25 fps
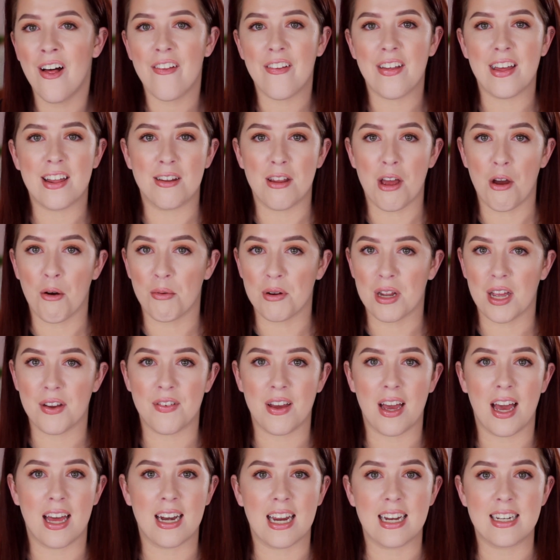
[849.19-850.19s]
They don't
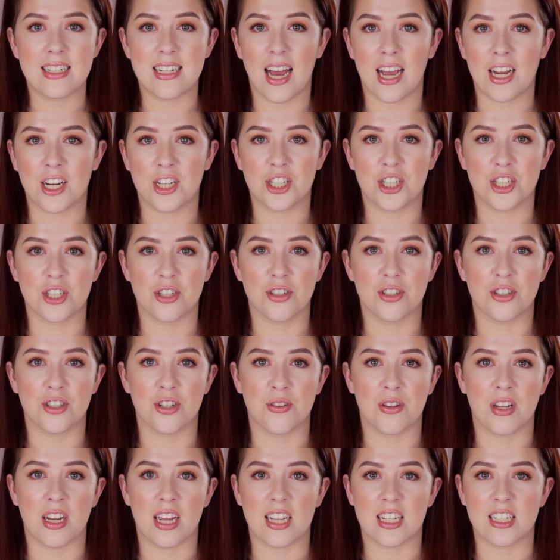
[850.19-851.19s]
give it any texture,
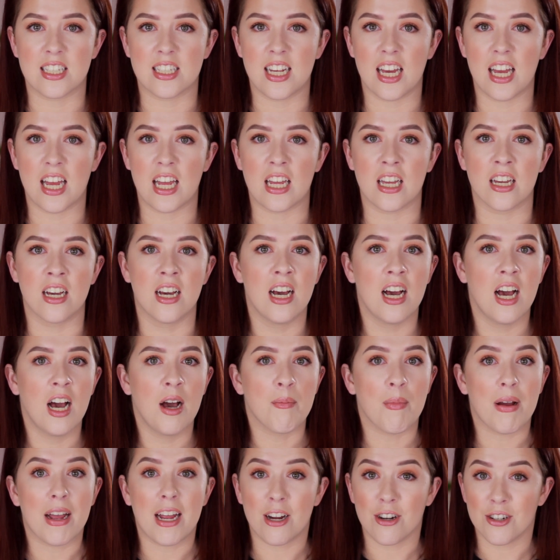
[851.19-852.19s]
so the next day
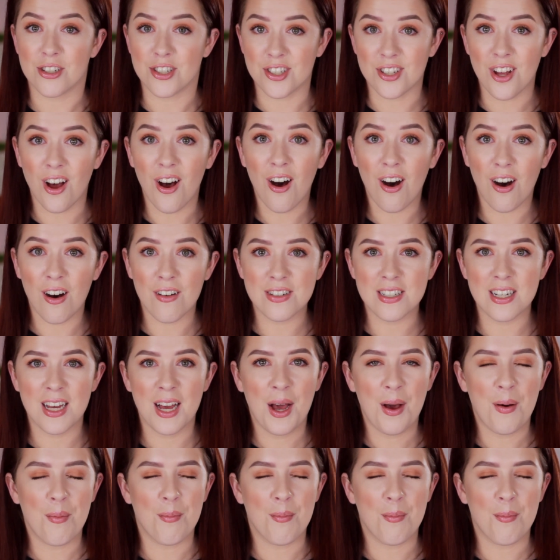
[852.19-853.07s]
my hair's soft,